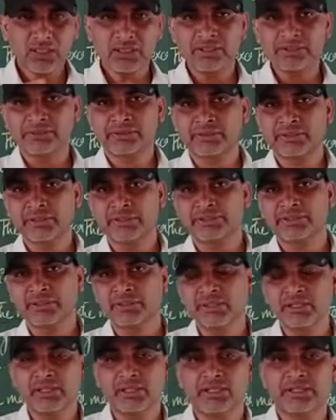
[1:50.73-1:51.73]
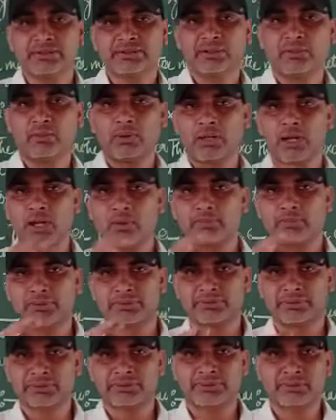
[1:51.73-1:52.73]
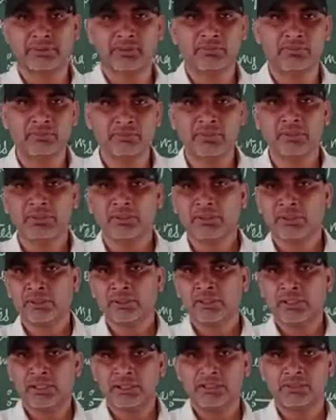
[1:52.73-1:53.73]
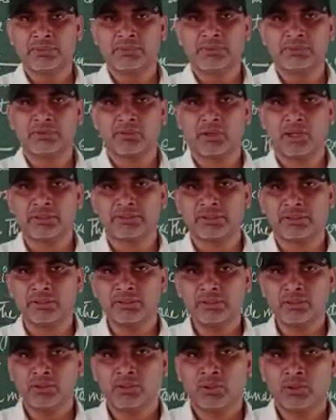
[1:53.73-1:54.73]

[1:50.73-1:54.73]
Excretion is the one of the system in the physiology